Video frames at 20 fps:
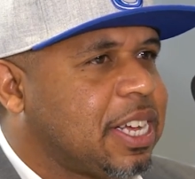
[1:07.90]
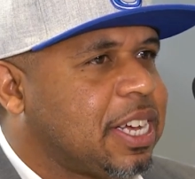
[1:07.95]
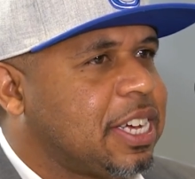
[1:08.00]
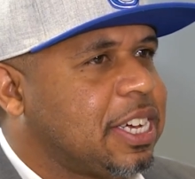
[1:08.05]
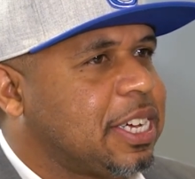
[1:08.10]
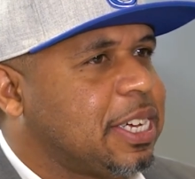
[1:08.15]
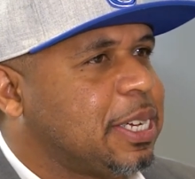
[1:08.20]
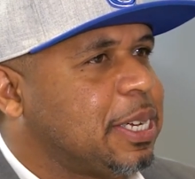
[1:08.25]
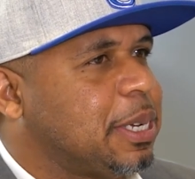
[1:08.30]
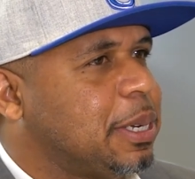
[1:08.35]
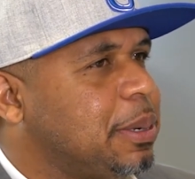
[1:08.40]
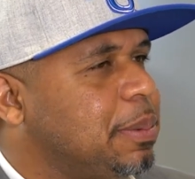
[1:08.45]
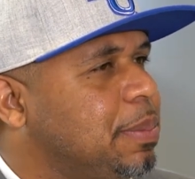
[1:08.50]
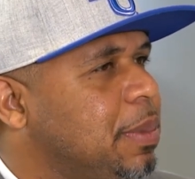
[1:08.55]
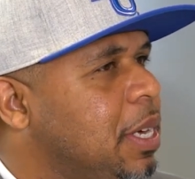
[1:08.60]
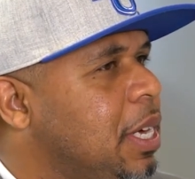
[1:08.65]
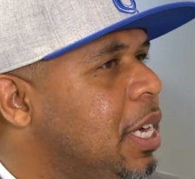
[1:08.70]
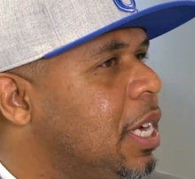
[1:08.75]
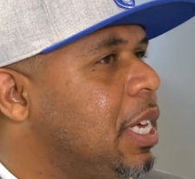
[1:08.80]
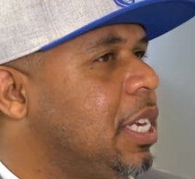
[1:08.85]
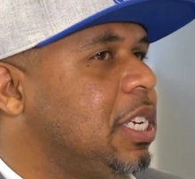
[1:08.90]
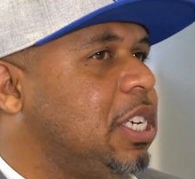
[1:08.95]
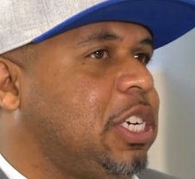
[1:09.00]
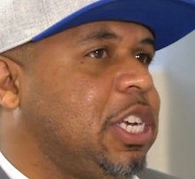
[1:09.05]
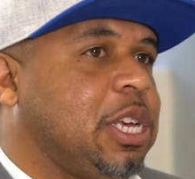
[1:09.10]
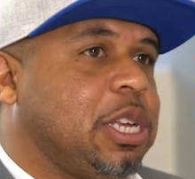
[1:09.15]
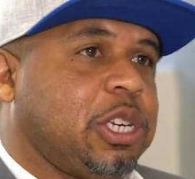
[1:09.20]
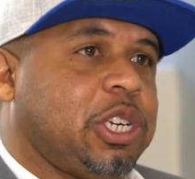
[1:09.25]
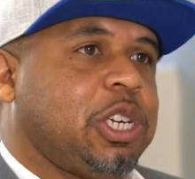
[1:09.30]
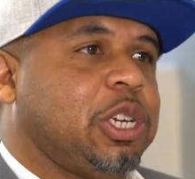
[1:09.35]

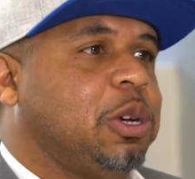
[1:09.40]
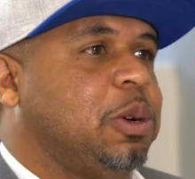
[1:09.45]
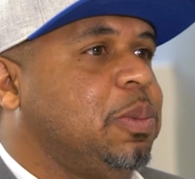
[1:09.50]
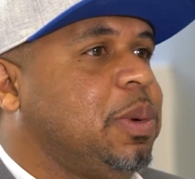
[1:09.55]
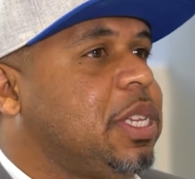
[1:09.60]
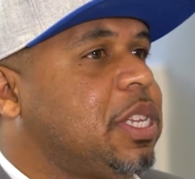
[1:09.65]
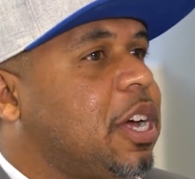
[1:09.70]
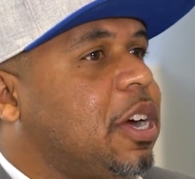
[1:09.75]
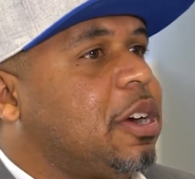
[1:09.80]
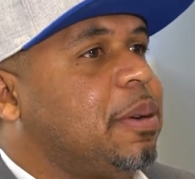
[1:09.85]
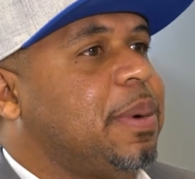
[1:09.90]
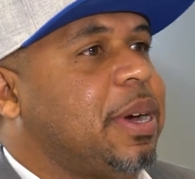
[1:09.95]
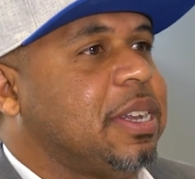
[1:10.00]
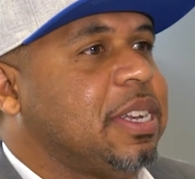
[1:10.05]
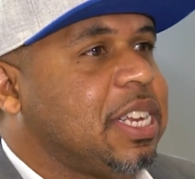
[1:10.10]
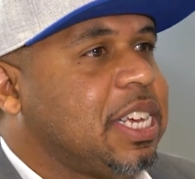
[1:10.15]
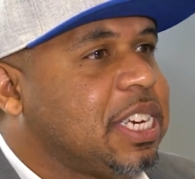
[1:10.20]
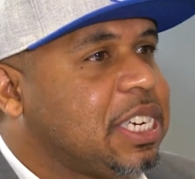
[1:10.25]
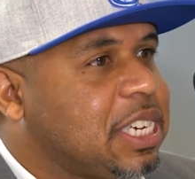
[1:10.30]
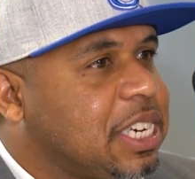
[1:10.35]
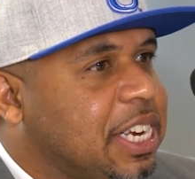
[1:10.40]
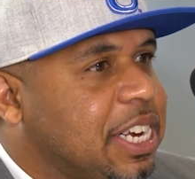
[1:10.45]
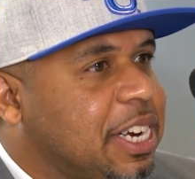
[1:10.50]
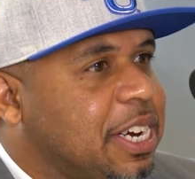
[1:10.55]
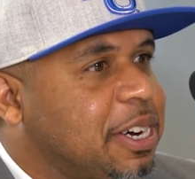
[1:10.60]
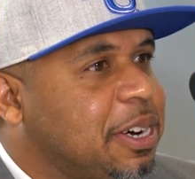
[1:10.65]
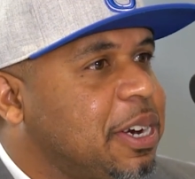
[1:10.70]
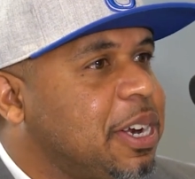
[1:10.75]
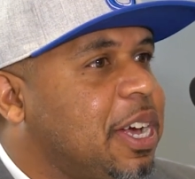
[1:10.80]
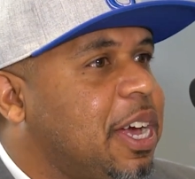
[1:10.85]
We talking about this
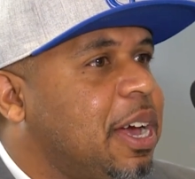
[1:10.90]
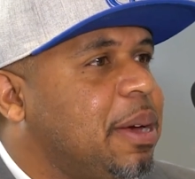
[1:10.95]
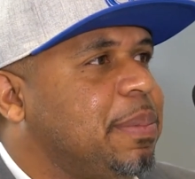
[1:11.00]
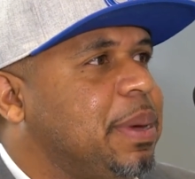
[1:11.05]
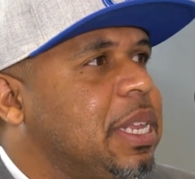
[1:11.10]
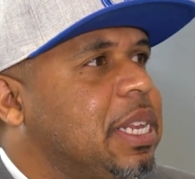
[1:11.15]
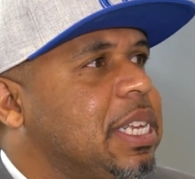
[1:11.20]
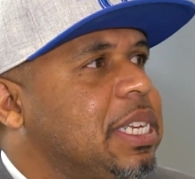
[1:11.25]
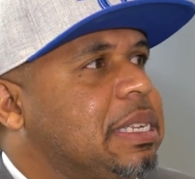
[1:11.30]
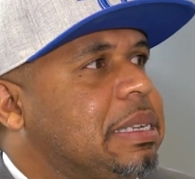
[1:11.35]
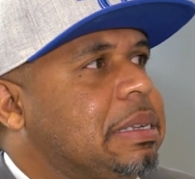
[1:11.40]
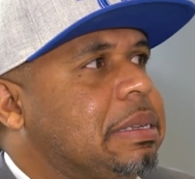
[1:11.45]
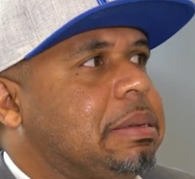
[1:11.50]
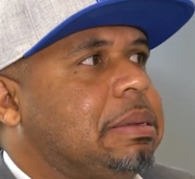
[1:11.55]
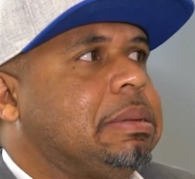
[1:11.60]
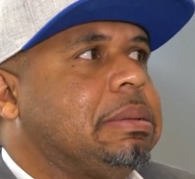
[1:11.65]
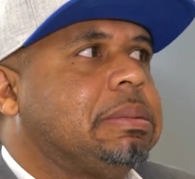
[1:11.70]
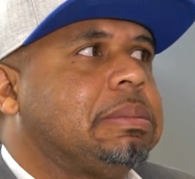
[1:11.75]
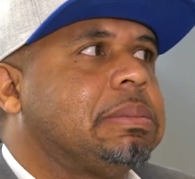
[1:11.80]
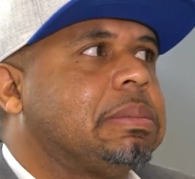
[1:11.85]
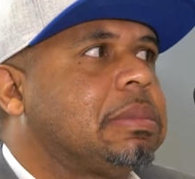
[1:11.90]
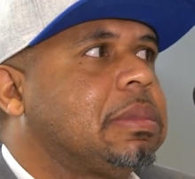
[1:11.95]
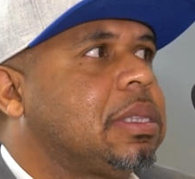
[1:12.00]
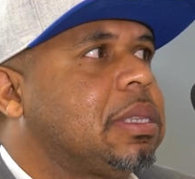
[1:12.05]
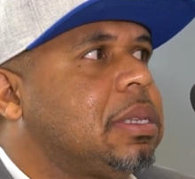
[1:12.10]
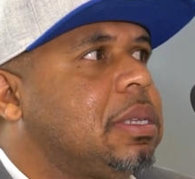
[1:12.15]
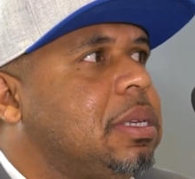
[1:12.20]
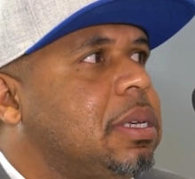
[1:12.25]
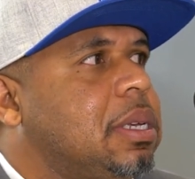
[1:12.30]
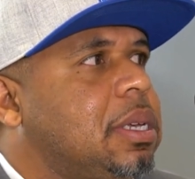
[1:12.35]
year. I mean, let
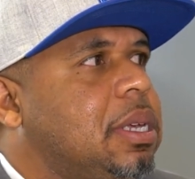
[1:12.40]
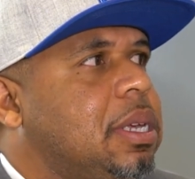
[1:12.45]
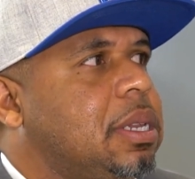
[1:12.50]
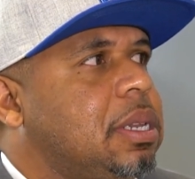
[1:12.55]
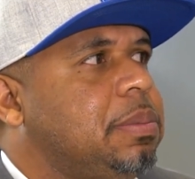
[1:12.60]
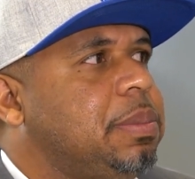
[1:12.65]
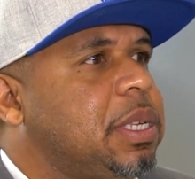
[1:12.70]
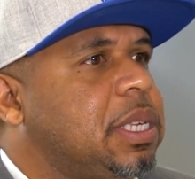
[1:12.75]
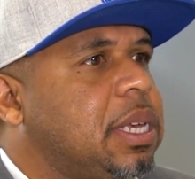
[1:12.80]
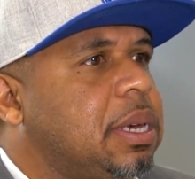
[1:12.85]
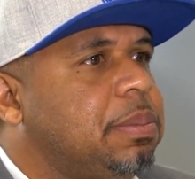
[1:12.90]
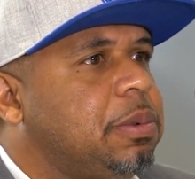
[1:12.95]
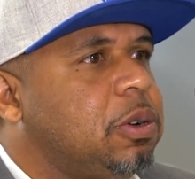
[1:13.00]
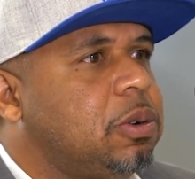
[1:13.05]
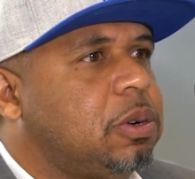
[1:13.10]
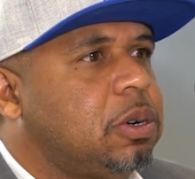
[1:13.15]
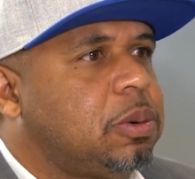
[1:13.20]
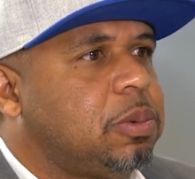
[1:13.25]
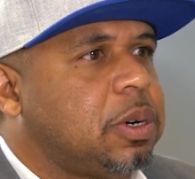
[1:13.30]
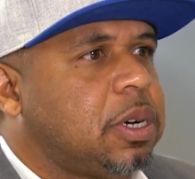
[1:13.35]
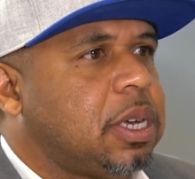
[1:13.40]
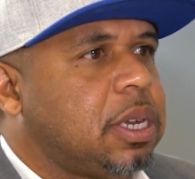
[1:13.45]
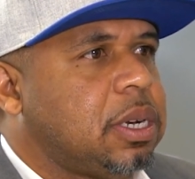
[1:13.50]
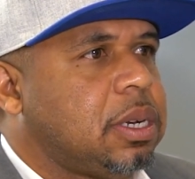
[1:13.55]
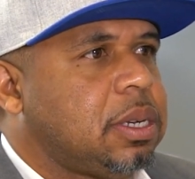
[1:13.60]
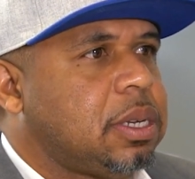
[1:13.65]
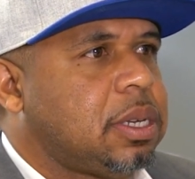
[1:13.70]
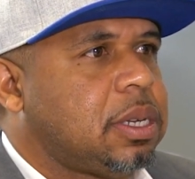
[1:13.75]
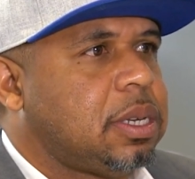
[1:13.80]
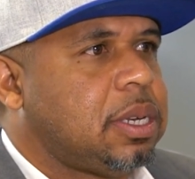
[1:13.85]
me see. I'm going on what
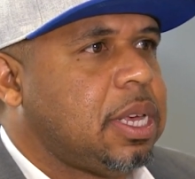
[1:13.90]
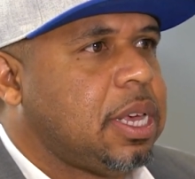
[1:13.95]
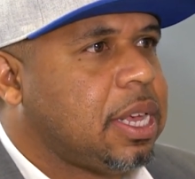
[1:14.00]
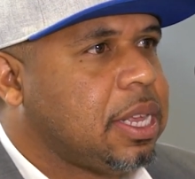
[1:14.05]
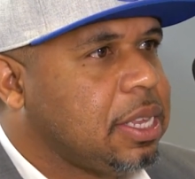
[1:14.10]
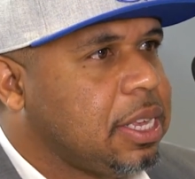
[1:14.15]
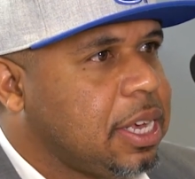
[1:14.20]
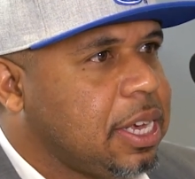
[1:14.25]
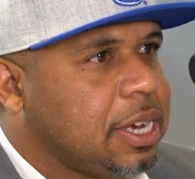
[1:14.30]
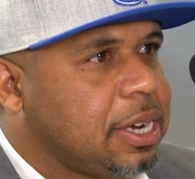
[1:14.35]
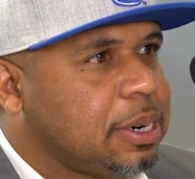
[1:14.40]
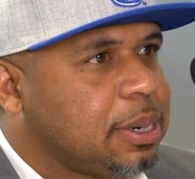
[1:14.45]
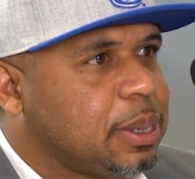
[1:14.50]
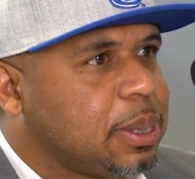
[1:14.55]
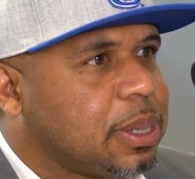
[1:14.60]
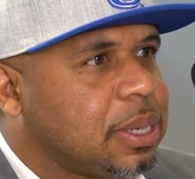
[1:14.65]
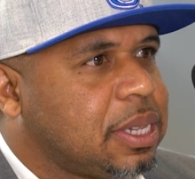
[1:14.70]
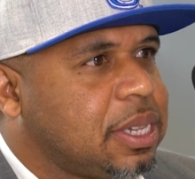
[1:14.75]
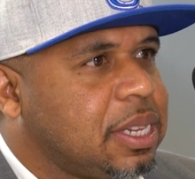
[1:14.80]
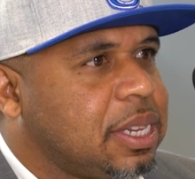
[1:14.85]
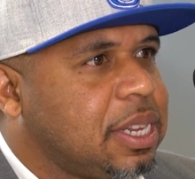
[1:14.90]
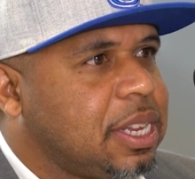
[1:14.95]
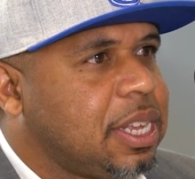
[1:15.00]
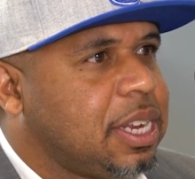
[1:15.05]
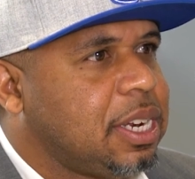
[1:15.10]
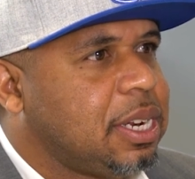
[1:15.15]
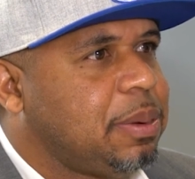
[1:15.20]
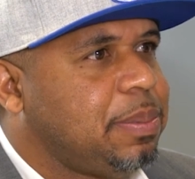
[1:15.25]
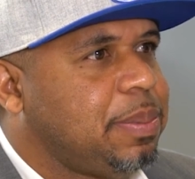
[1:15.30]
10 years in the